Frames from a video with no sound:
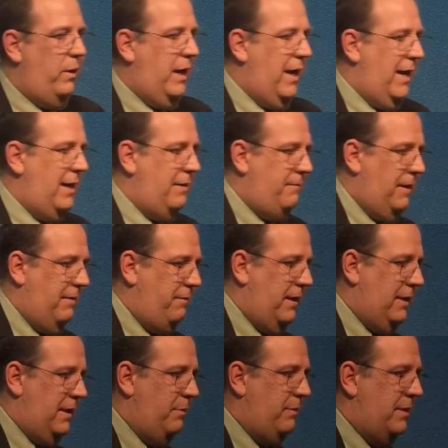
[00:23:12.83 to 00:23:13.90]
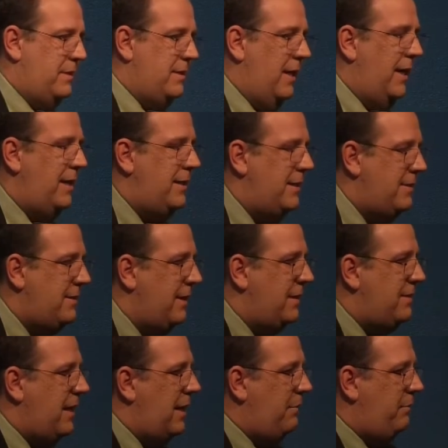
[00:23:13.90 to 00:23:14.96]
we're kind of giving them a sign that
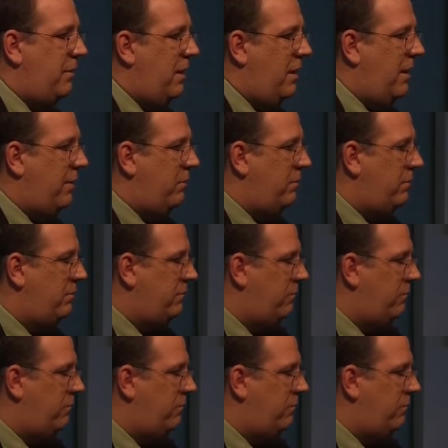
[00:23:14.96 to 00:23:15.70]
says, I'm not